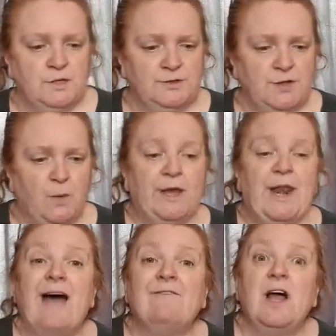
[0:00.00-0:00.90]
So we're
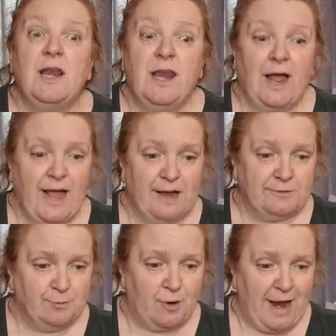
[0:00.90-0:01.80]
going to have our
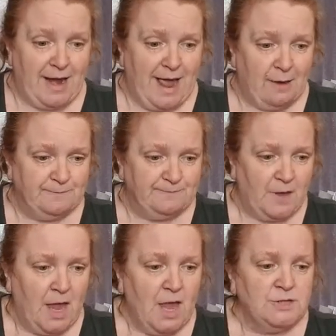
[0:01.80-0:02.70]
lighthouse prayer now.
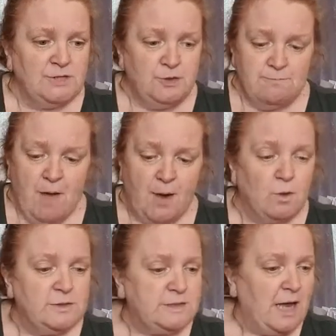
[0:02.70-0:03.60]
So you might
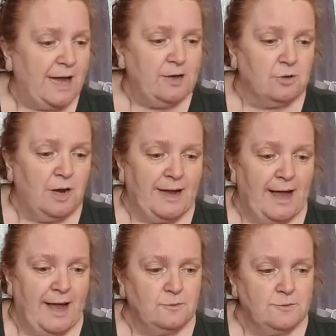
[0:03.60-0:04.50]
want to light your
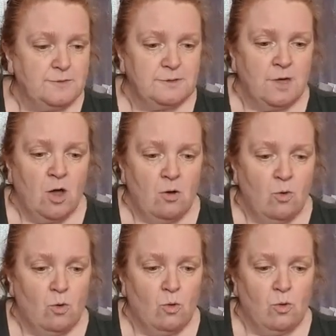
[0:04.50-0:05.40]
lighthouse
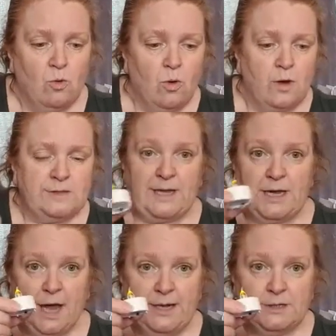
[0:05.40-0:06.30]
or tea
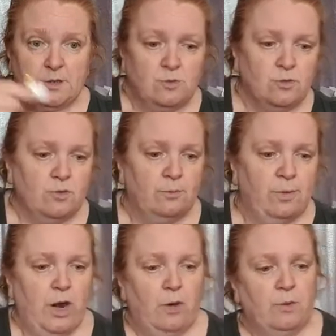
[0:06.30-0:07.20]
light or
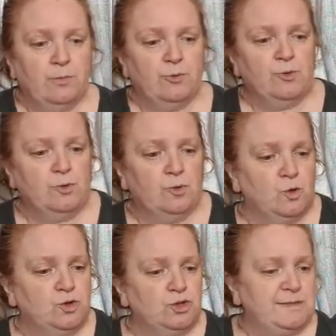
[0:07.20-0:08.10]
blow a bubble
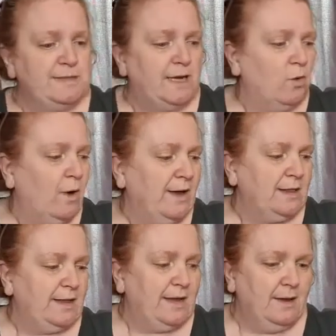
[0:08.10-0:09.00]
or just sit
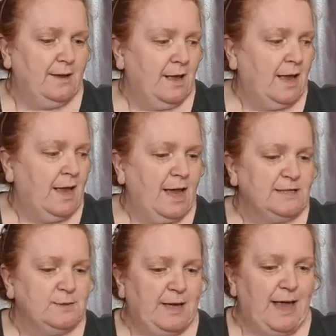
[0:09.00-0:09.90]
quietly
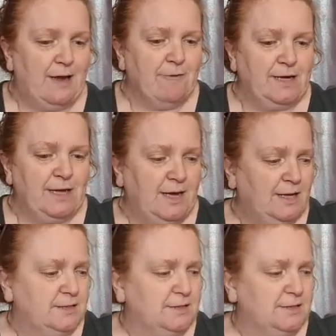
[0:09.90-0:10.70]
as we get ready